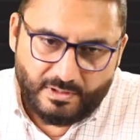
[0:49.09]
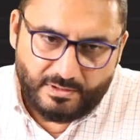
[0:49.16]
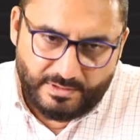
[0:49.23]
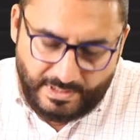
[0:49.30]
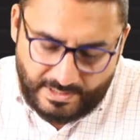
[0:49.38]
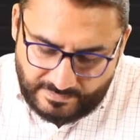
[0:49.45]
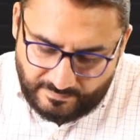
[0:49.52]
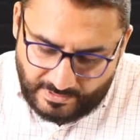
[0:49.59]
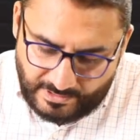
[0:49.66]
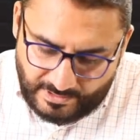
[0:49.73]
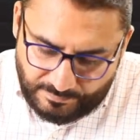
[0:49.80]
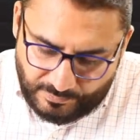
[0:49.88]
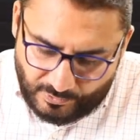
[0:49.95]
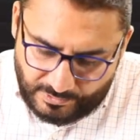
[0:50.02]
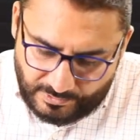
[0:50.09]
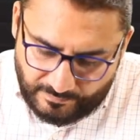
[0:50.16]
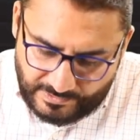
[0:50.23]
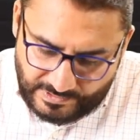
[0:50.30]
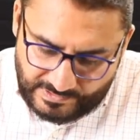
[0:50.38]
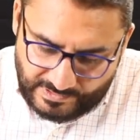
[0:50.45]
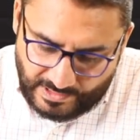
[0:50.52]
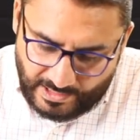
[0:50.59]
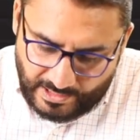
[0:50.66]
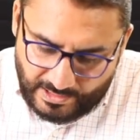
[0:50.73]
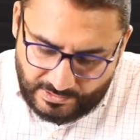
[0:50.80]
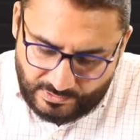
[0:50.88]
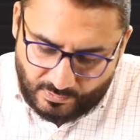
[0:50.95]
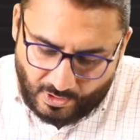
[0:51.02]
There is one input which is
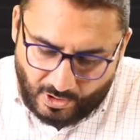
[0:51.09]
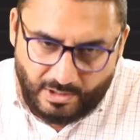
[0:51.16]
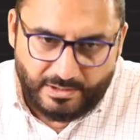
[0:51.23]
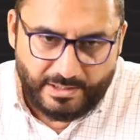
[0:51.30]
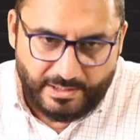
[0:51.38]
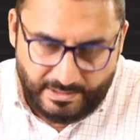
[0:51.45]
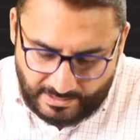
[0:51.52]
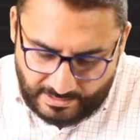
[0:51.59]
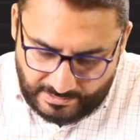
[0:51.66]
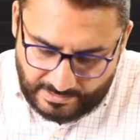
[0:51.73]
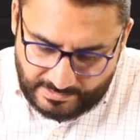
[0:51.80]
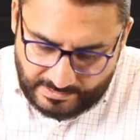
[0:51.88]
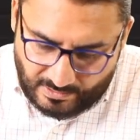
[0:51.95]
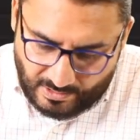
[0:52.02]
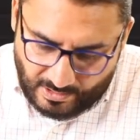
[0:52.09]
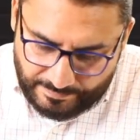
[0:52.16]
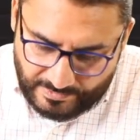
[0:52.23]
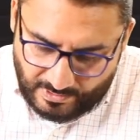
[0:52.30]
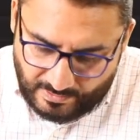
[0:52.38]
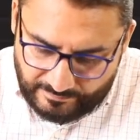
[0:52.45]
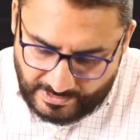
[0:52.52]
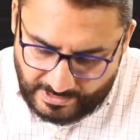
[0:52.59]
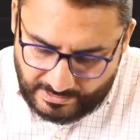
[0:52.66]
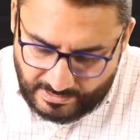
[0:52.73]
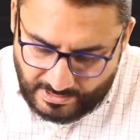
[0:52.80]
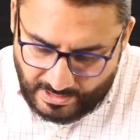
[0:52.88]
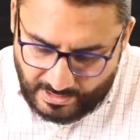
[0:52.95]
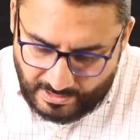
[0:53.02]
A to OR gate, and there's a copy of that
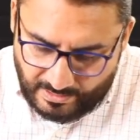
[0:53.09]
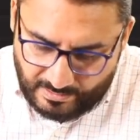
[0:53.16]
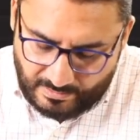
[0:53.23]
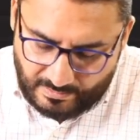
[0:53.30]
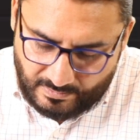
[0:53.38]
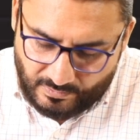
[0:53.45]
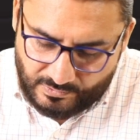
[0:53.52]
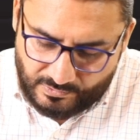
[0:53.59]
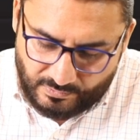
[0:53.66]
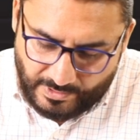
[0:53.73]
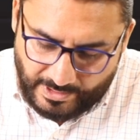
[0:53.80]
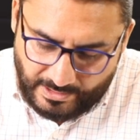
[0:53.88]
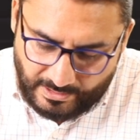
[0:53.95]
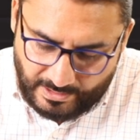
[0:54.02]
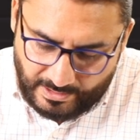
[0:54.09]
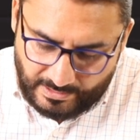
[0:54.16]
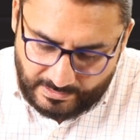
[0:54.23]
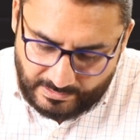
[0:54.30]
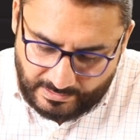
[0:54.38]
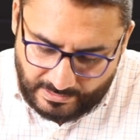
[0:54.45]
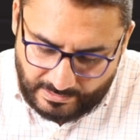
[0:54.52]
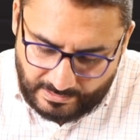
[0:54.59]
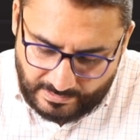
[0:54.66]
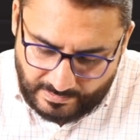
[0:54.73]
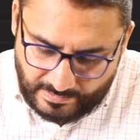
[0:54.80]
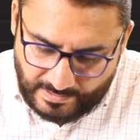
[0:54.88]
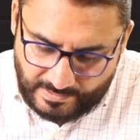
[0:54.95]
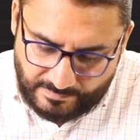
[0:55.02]
A goes to AND gate, and then there
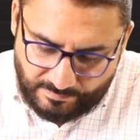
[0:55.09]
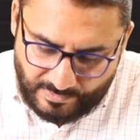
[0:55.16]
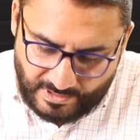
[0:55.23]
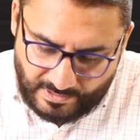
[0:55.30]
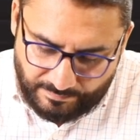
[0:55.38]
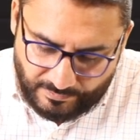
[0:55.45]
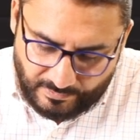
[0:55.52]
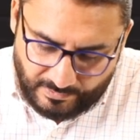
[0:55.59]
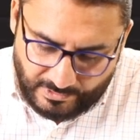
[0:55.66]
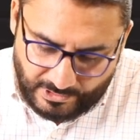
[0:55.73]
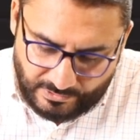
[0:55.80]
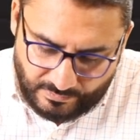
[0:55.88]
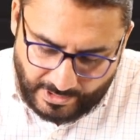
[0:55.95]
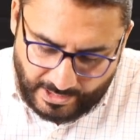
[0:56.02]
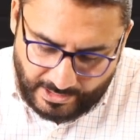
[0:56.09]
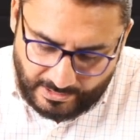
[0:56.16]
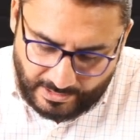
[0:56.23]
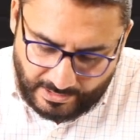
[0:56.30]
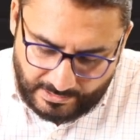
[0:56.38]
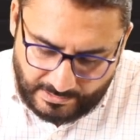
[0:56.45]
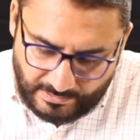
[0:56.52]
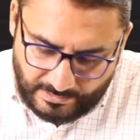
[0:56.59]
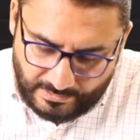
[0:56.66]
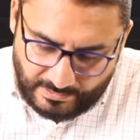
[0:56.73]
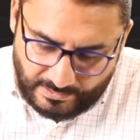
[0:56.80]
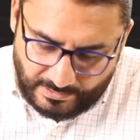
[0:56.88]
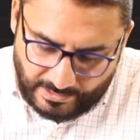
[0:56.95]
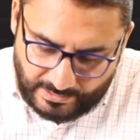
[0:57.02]
is B input into AND gate,
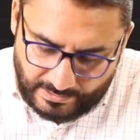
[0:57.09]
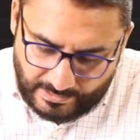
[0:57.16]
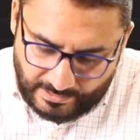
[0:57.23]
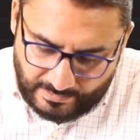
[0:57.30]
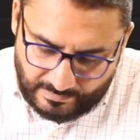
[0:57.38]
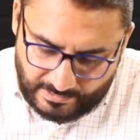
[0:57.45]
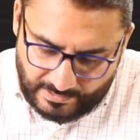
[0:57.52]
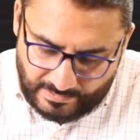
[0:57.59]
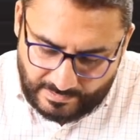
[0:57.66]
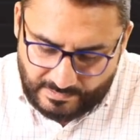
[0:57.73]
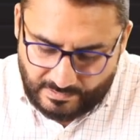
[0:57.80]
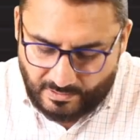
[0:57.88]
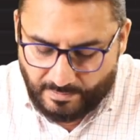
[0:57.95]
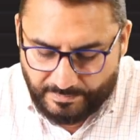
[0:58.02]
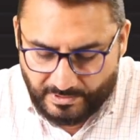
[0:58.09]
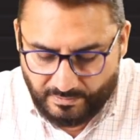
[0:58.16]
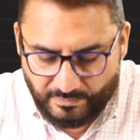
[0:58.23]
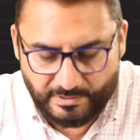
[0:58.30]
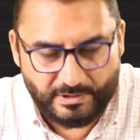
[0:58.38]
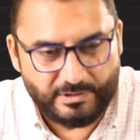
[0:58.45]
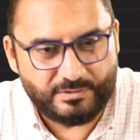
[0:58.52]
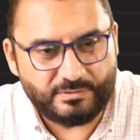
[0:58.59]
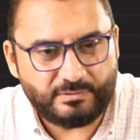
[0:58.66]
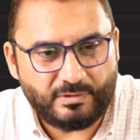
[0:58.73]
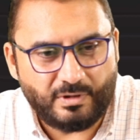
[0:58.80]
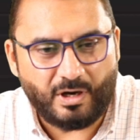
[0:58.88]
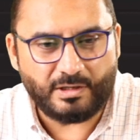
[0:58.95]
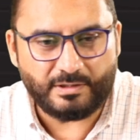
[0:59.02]
and then there is a copy going into
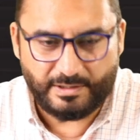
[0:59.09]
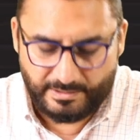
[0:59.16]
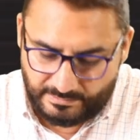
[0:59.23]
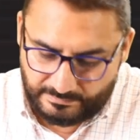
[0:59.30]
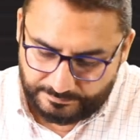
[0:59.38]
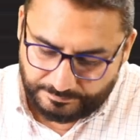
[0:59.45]
OR gate.